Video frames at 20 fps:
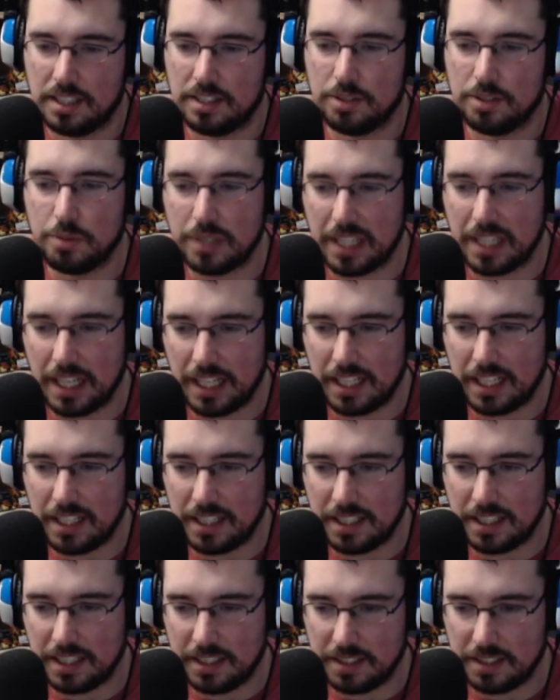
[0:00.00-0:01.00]
we
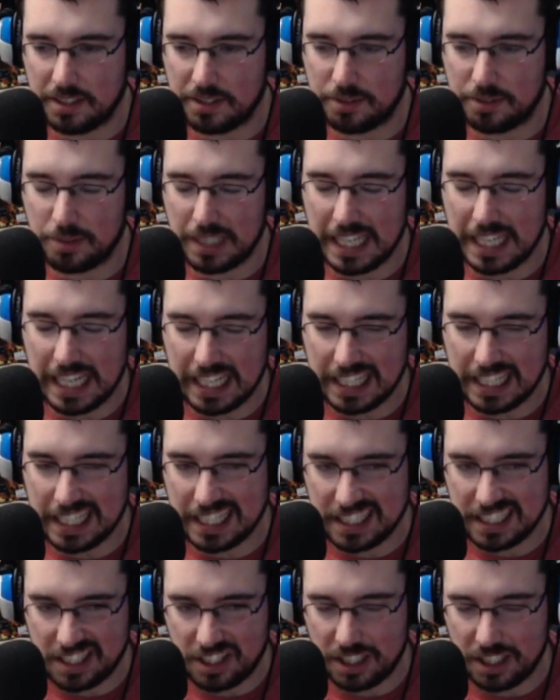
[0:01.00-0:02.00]
gotta
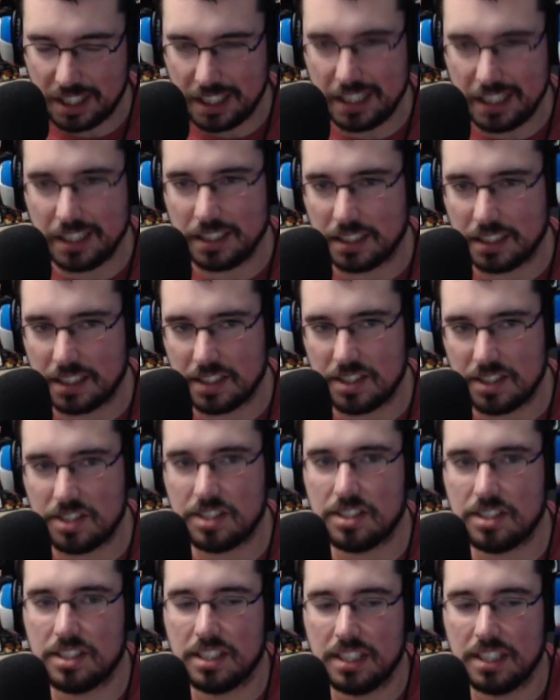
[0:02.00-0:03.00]
cut you
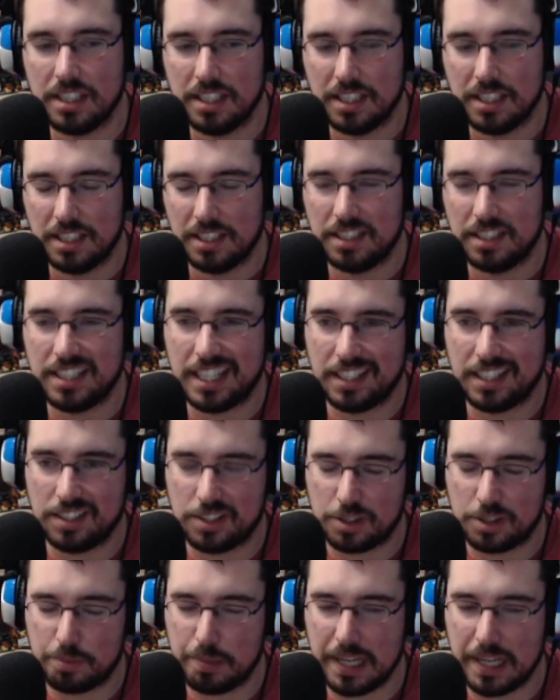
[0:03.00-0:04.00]
because that
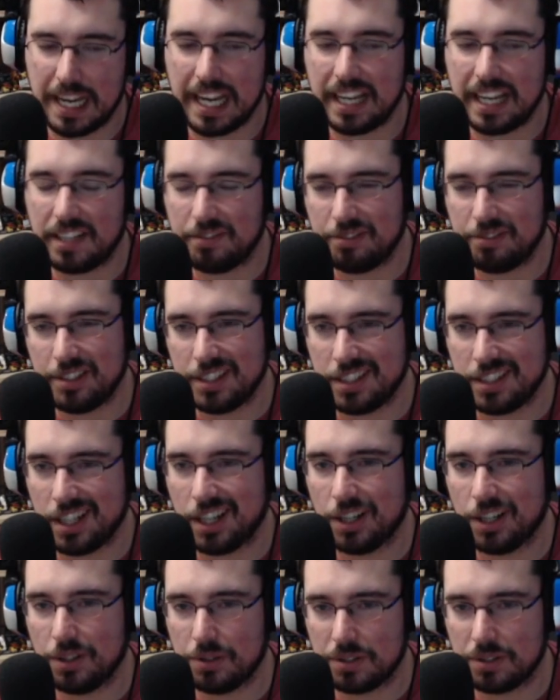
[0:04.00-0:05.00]
looks bad if we
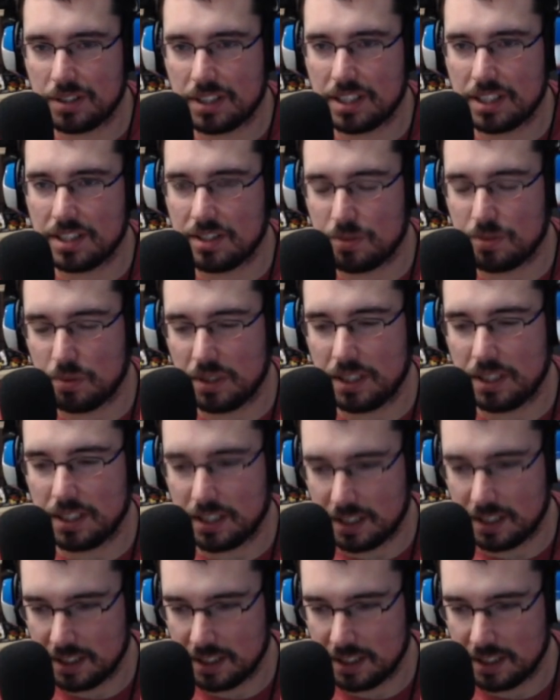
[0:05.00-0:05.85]
don't, because we're